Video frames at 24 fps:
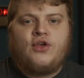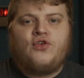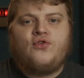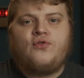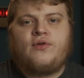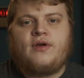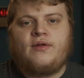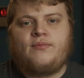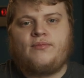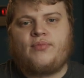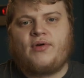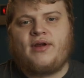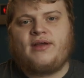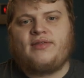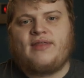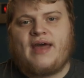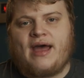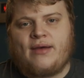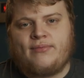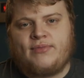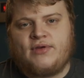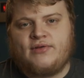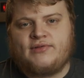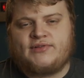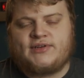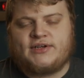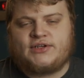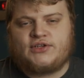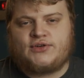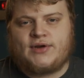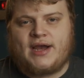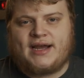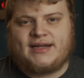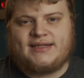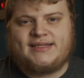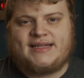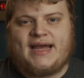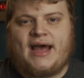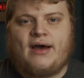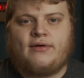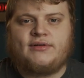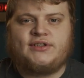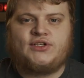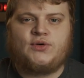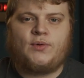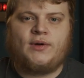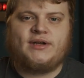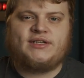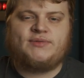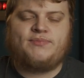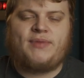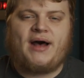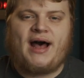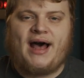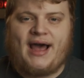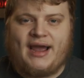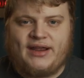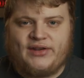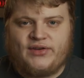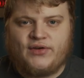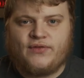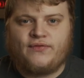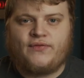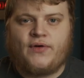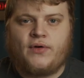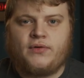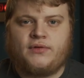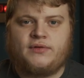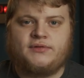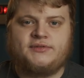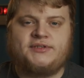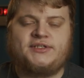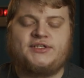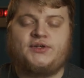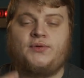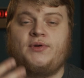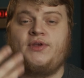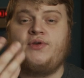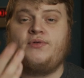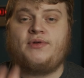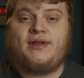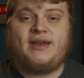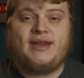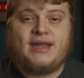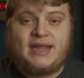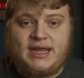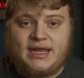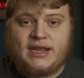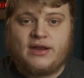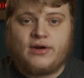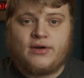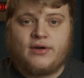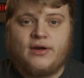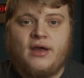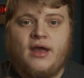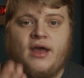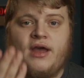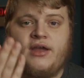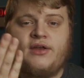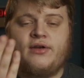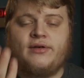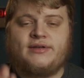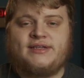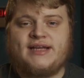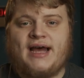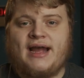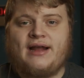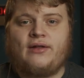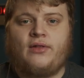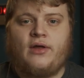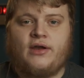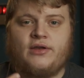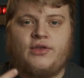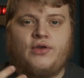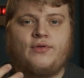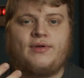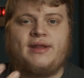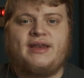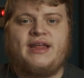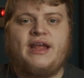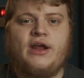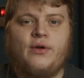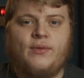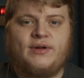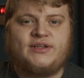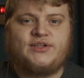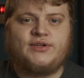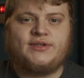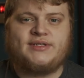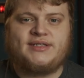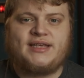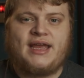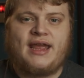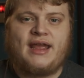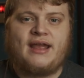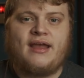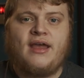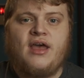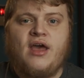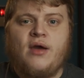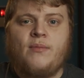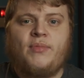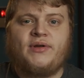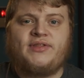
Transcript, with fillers: you can bring that music track down towards behind your vocals so you can hear your dialogue, you can hear what you're saying.